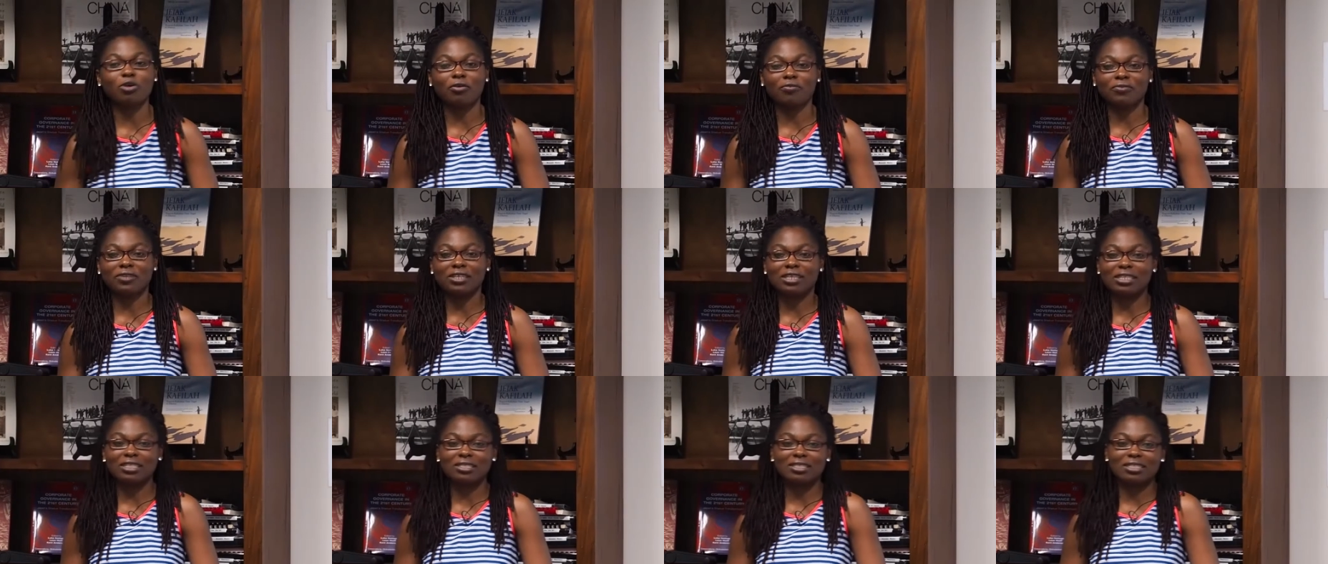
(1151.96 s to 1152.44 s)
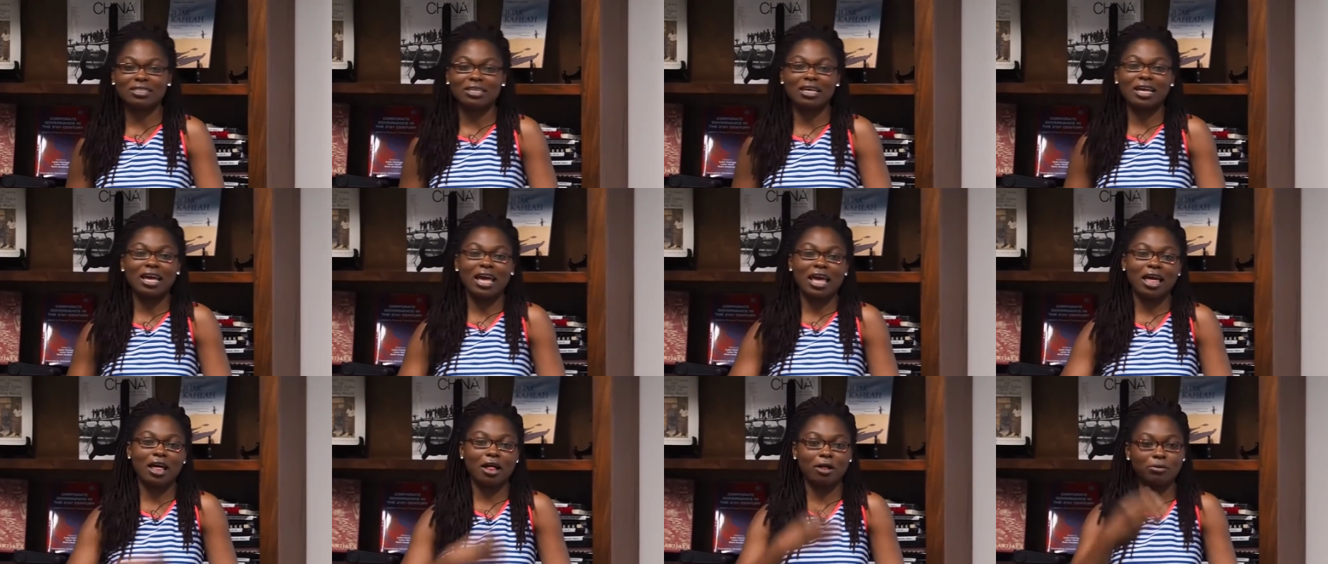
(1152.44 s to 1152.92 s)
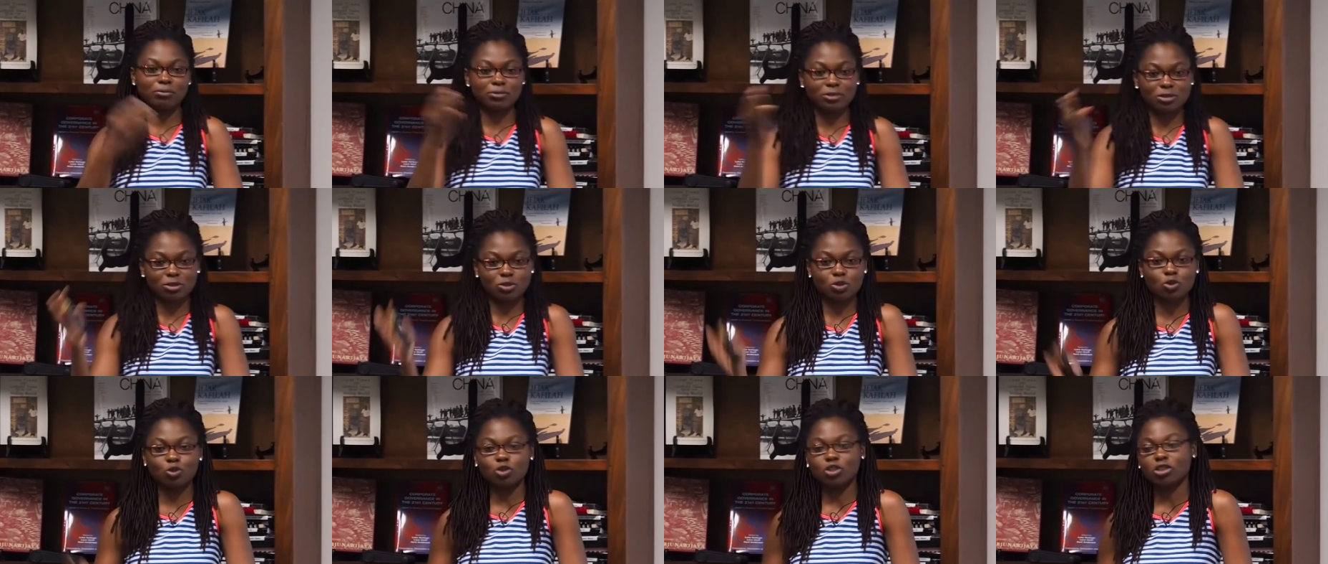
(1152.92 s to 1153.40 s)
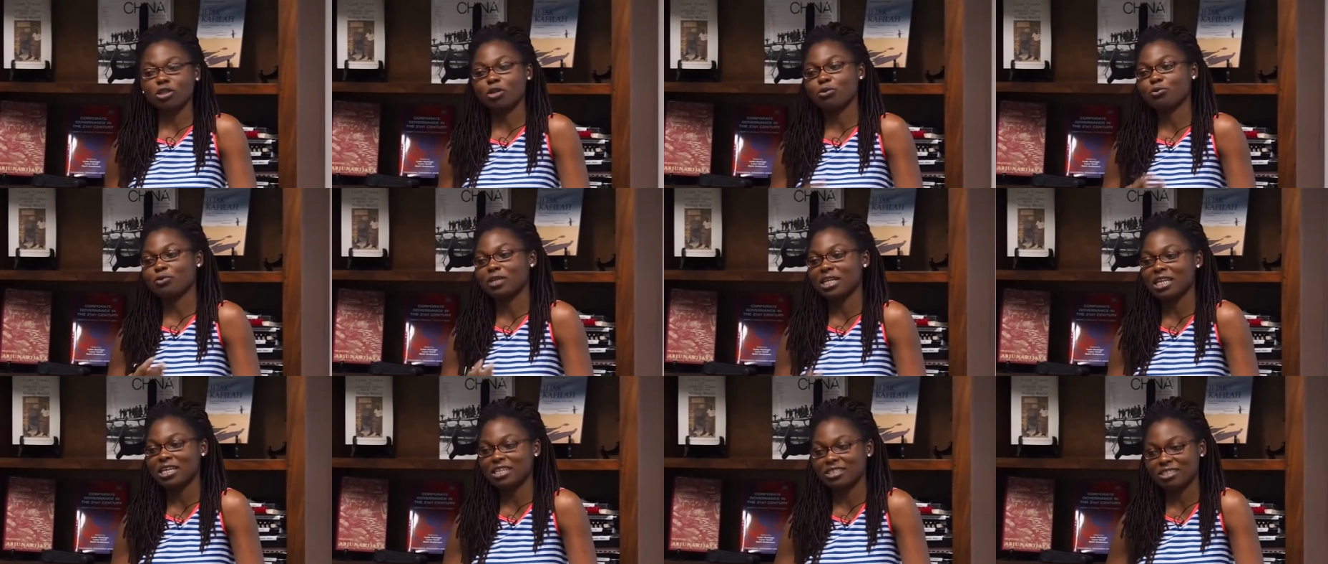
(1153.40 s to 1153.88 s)
of this helps social
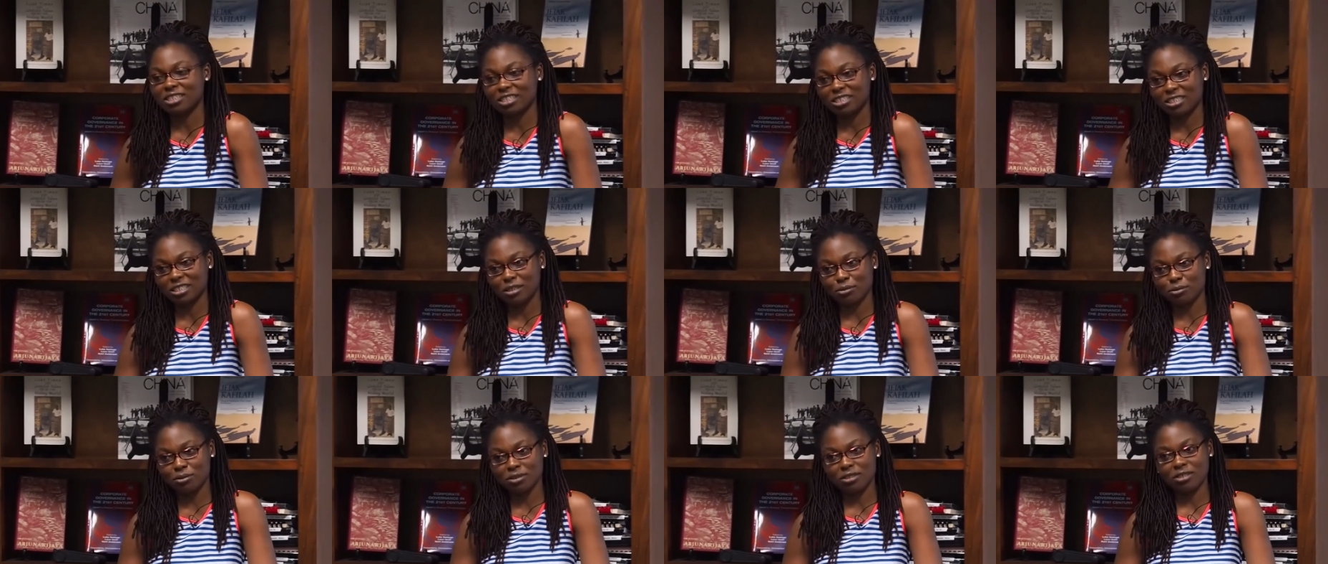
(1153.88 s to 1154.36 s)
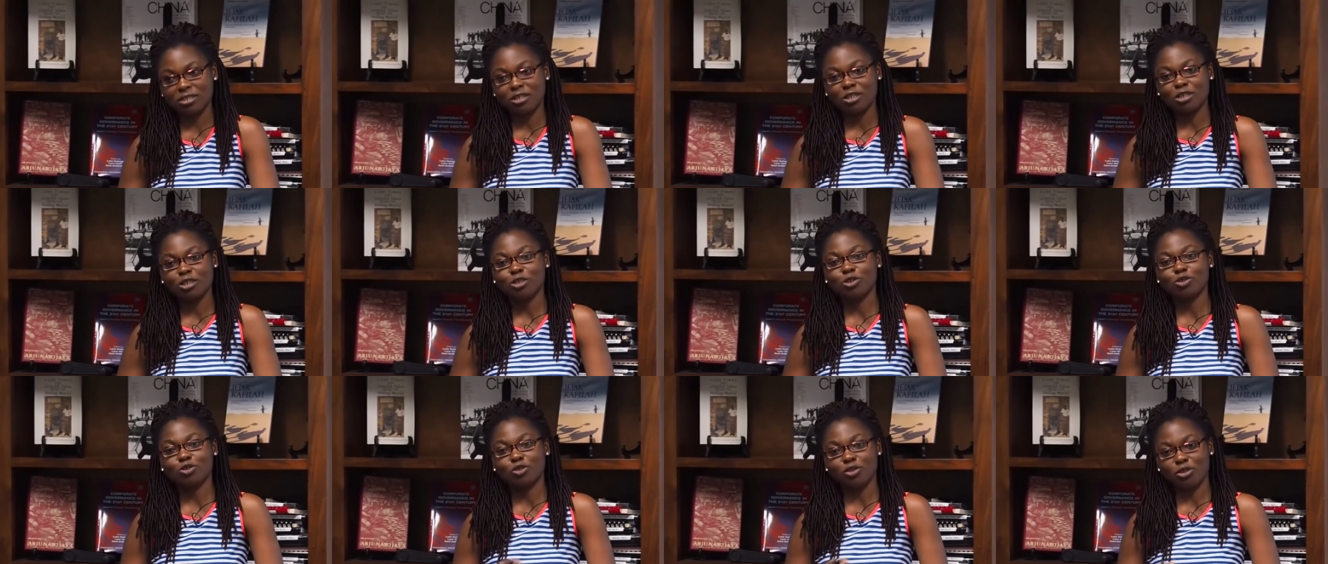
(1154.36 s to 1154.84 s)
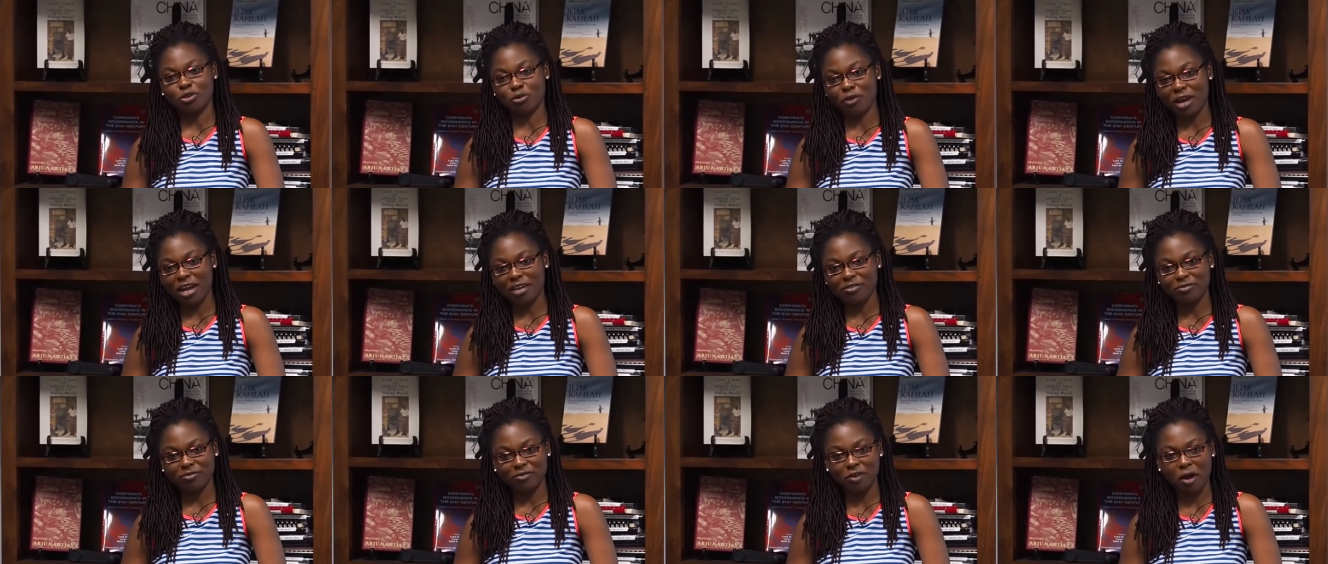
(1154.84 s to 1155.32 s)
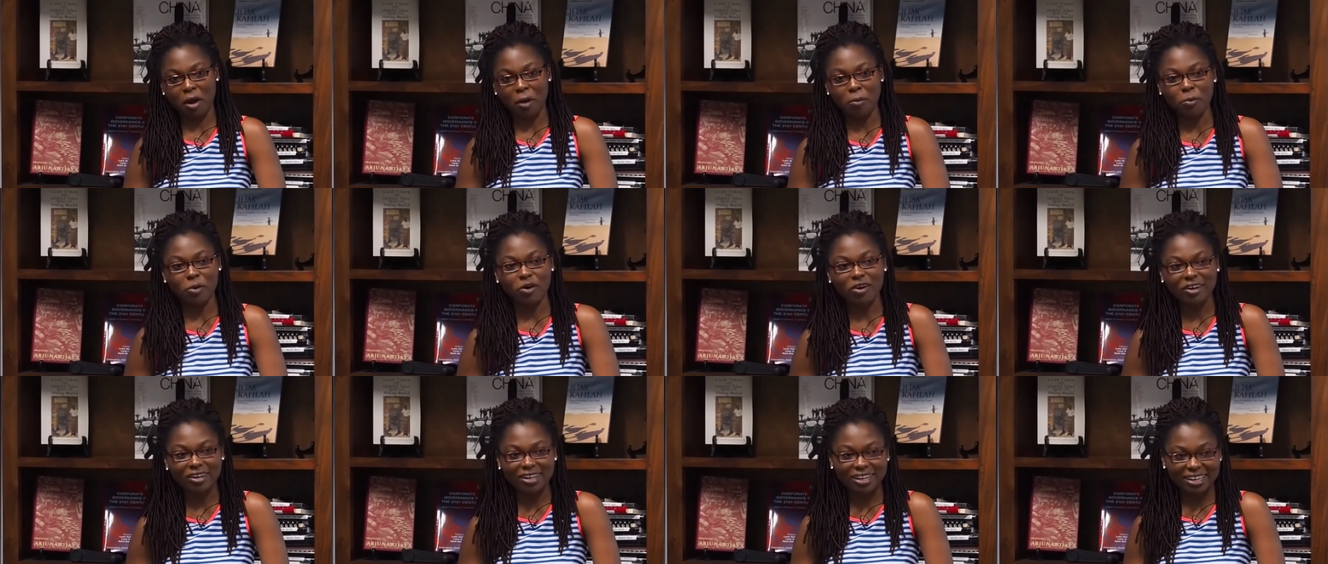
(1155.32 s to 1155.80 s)
relationships to thrive
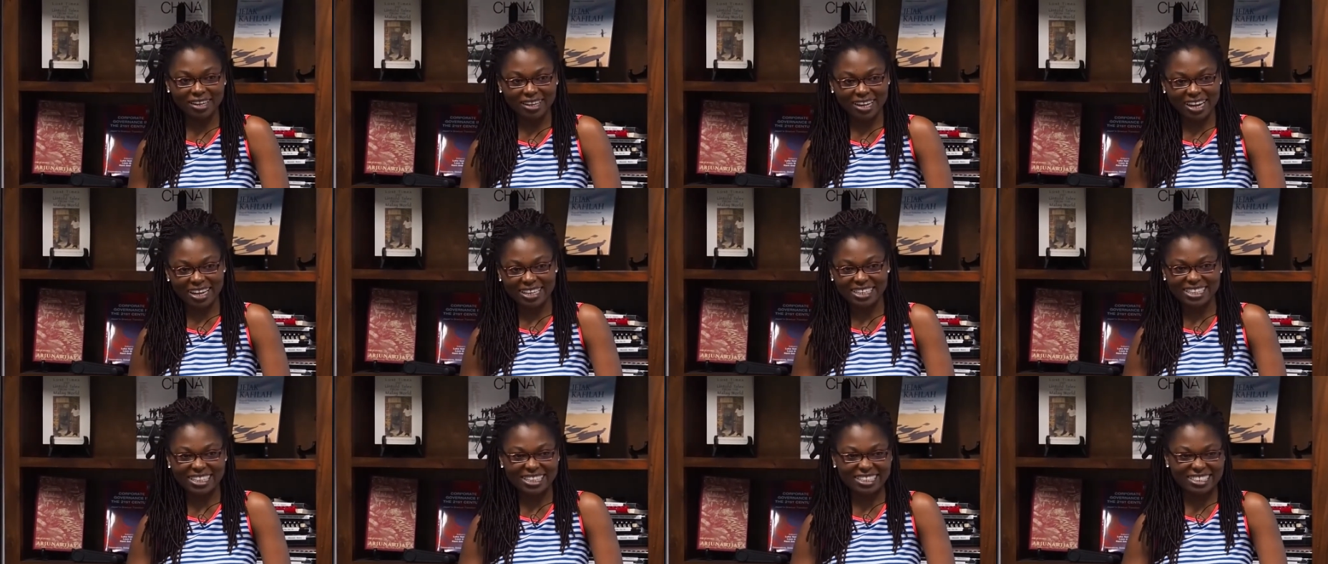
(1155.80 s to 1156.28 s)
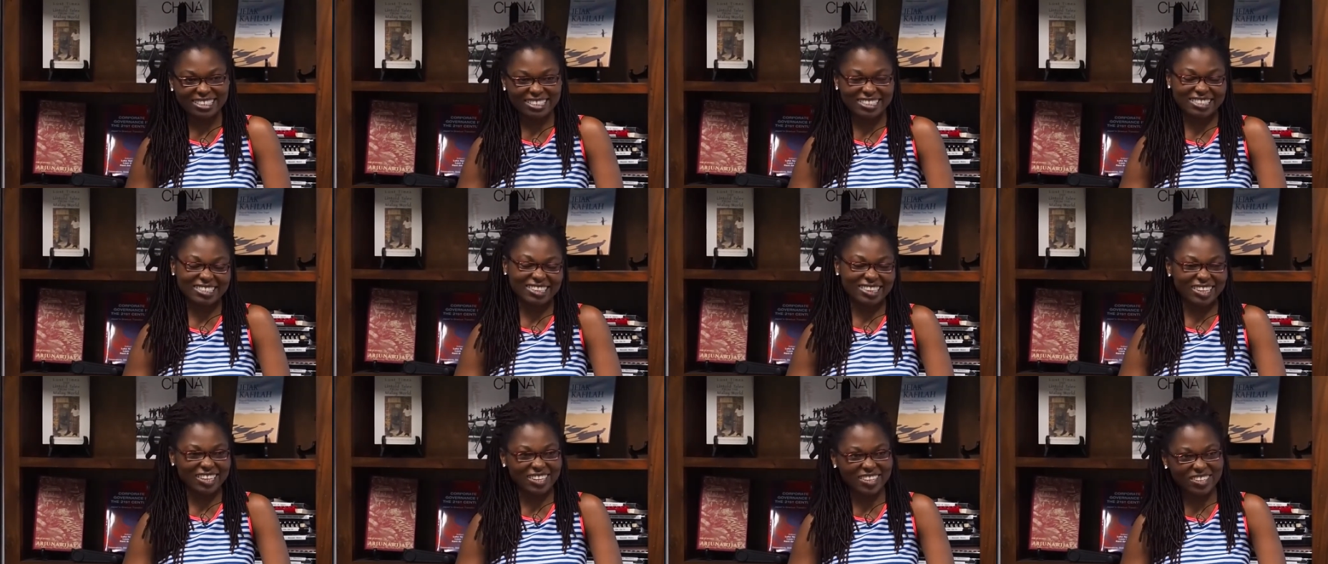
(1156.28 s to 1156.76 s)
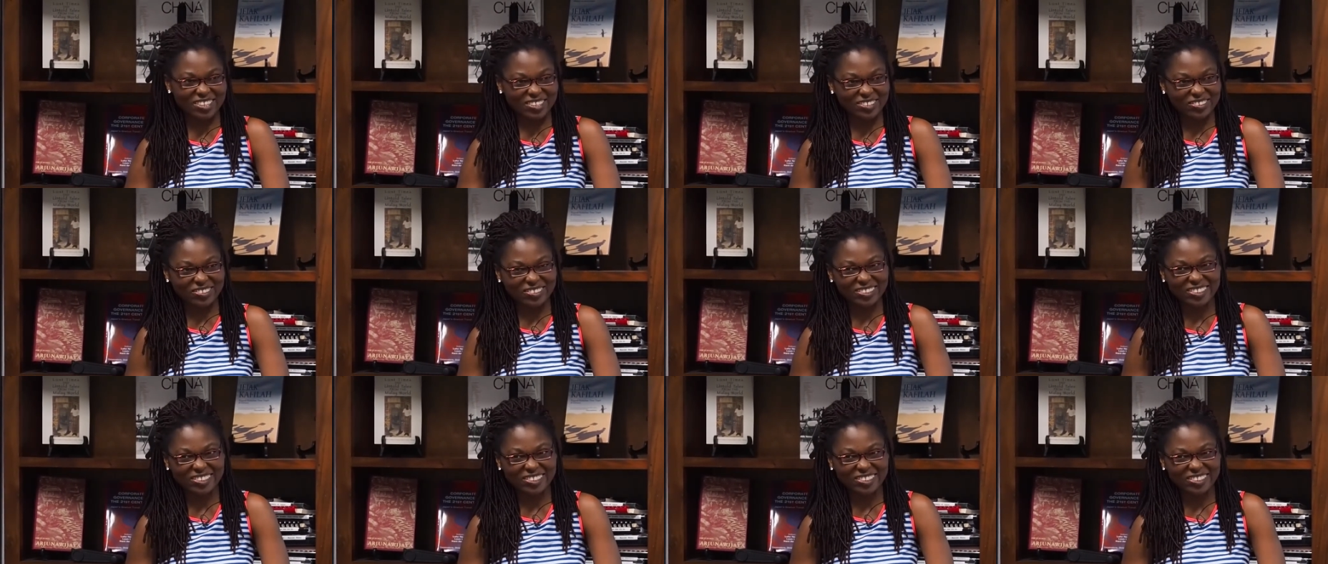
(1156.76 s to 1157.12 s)
among Ghanaians. Thank you.